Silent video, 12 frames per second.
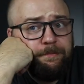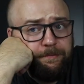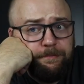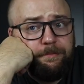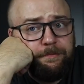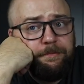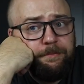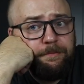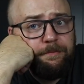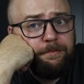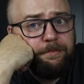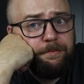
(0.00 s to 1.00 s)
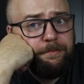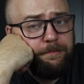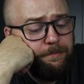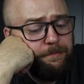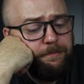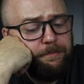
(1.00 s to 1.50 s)

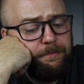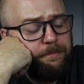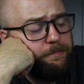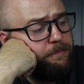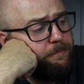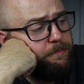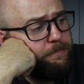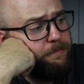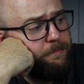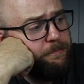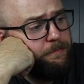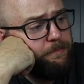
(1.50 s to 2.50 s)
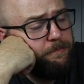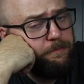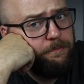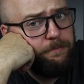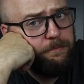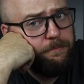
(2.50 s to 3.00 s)

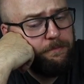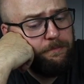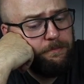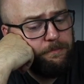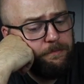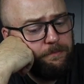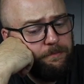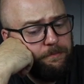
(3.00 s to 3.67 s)
(silent)